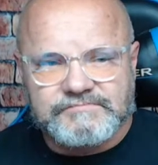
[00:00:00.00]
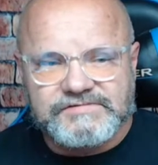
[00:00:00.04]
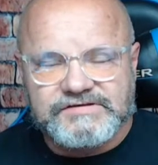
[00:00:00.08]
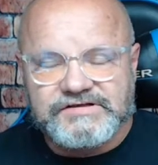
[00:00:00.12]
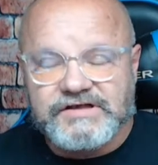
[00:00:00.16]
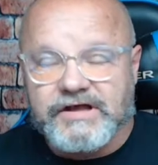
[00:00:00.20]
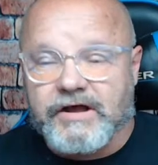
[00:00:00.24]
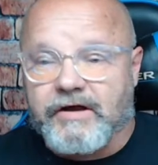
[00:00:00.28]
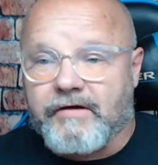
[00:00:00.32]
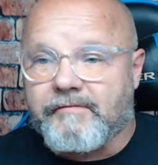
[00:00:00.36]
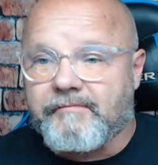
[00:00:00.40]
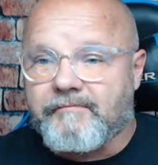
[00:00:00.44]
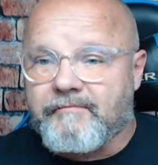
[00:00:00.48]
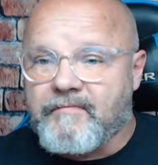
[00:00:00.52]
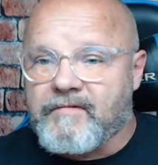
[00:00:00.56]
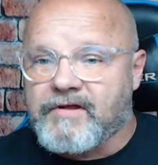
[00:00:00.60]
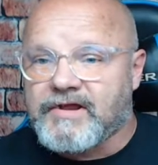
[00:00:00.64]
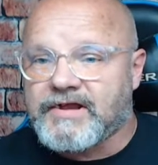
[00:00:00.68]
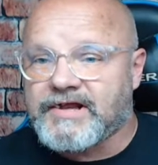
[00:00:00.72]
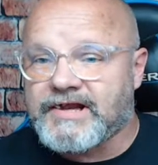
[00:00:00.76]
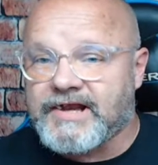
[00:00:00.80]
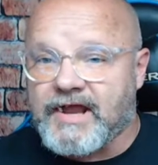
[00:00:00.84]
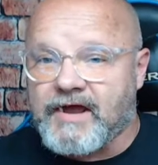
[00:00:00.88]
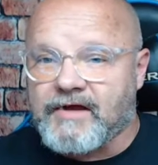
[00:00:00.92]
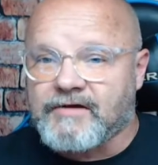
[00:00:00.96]
so
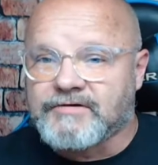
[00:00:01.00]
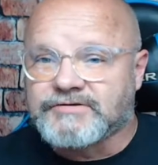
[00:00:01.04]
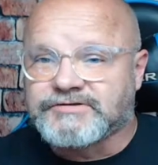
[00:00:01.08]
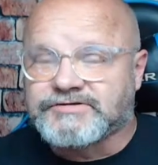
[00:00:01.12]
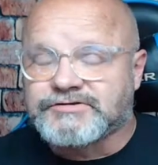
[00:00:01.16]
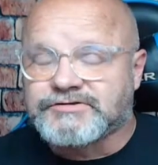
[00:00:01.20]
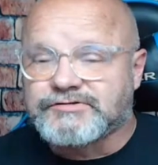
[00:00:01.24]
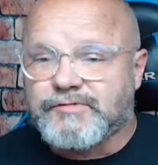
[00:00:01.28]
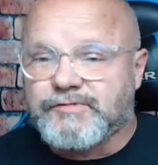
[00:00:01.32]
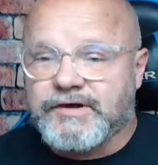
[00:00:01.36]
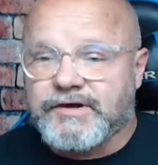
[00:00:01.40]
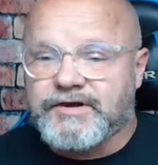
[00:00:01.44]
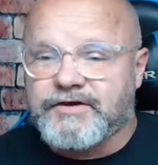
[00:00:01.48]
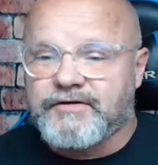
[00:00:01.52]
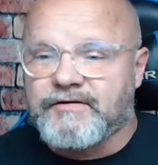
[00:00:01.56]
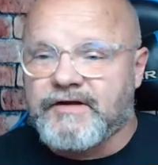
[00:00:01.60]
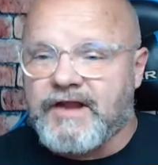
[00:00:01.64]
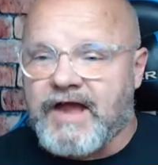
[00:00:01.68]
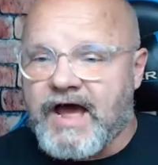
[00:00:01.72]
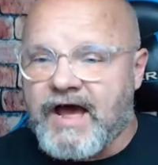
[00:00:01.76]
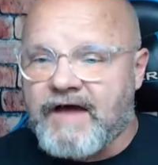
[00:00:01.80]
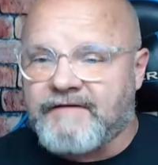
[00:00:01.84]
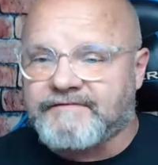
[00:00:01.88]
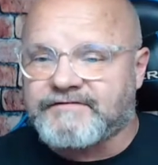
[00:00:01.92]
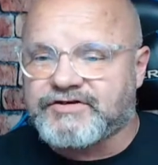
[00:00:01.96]
Anyhow, we do
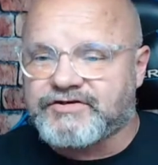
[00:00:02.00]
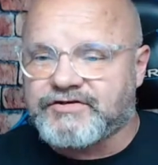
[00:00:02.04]
live